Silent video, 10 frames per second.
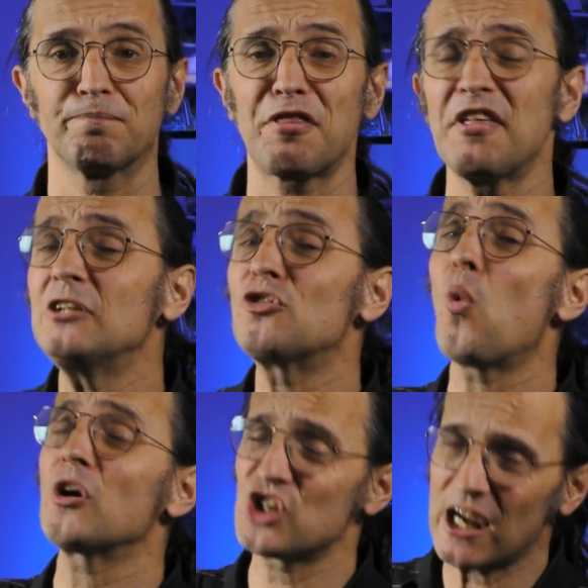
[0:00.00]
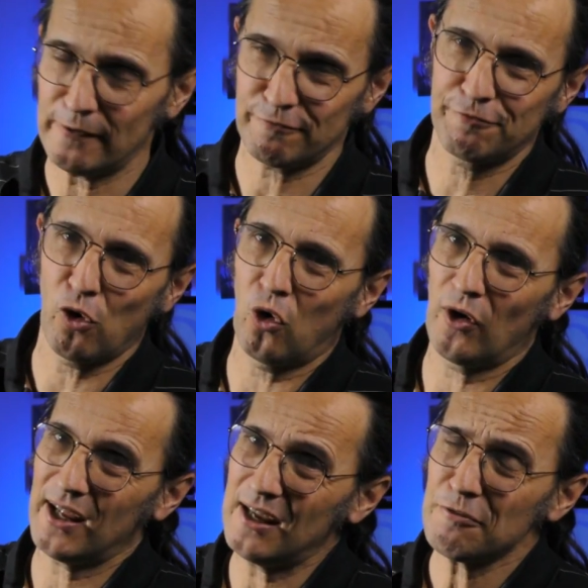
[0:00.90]
The thing to watch out
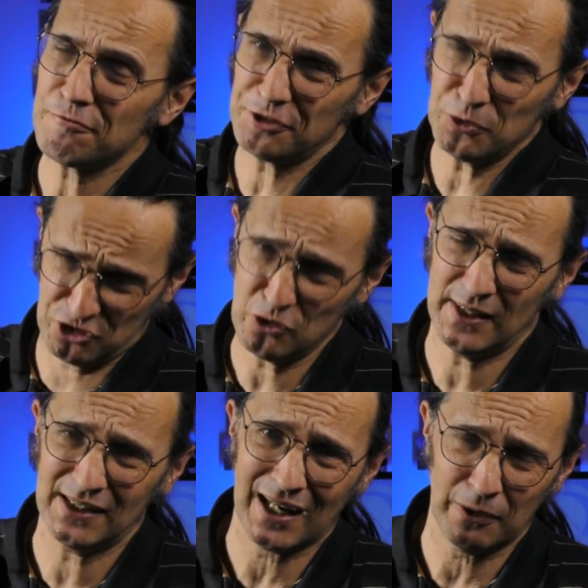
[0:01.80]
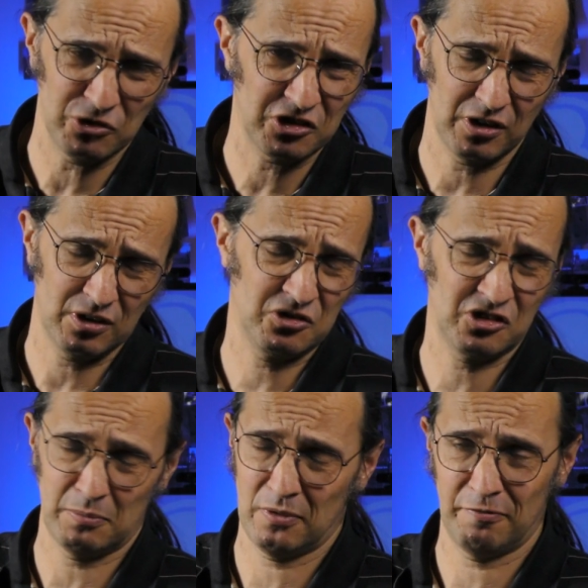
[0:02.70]
for if you do encounter
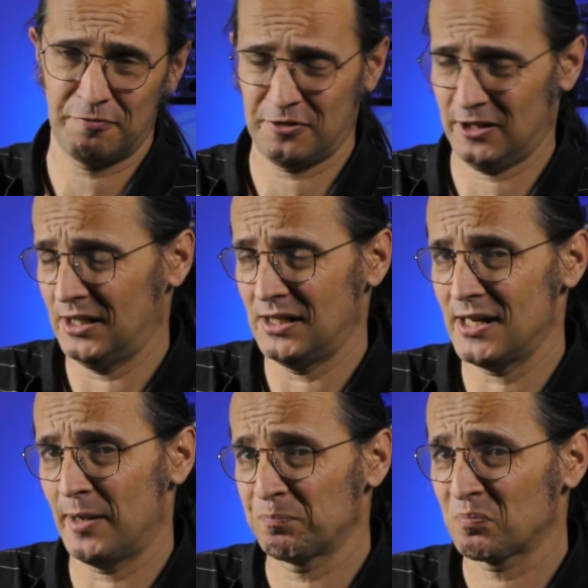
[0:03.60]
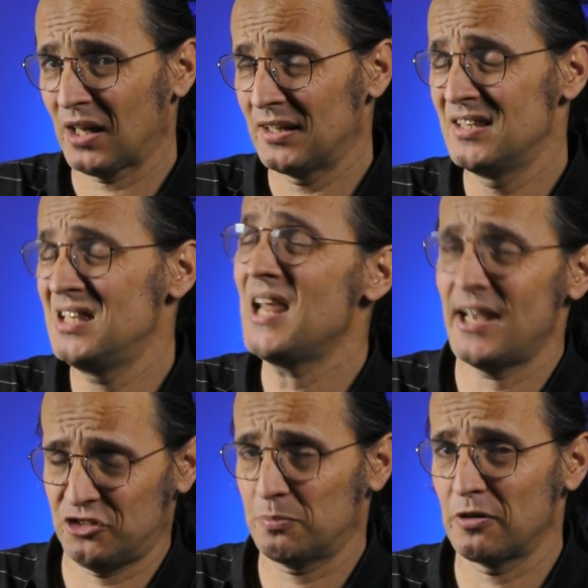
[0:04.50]
some of the
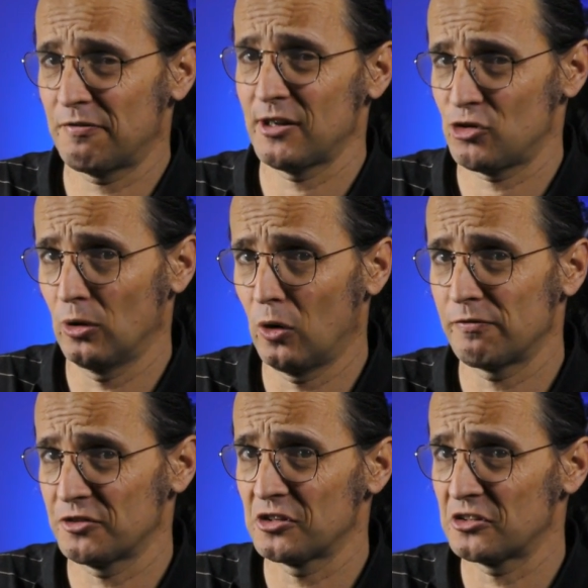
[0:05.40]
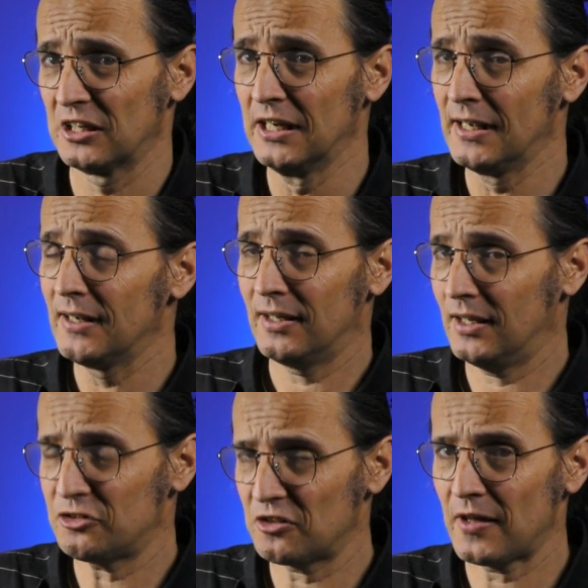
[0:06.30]
less professional officers
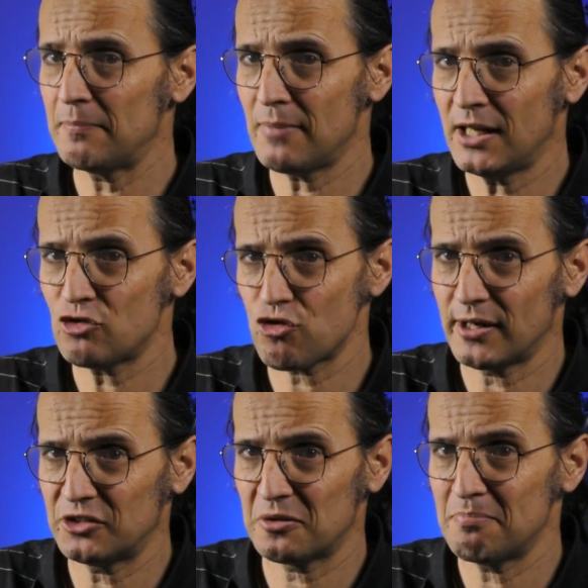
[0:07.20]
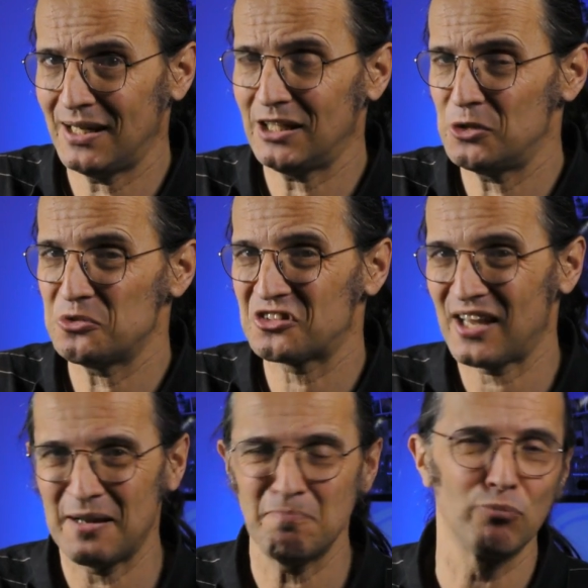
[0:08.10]
is that they may try to make you
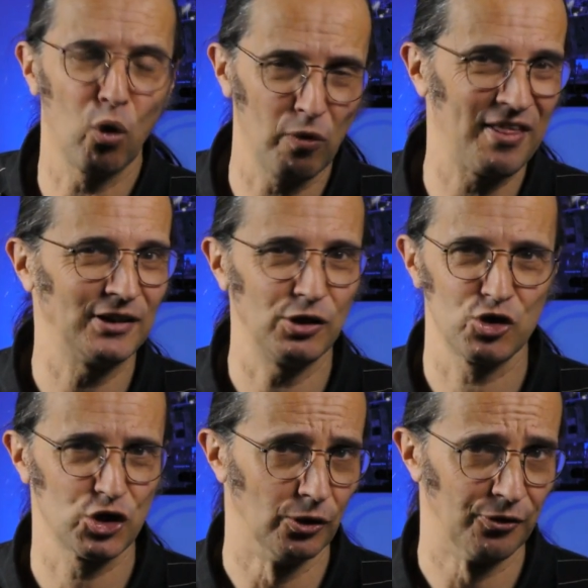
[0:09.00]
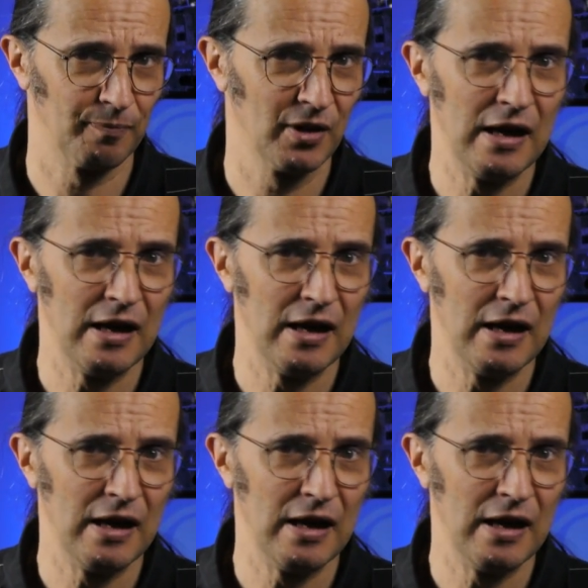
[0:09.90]
say more than you should.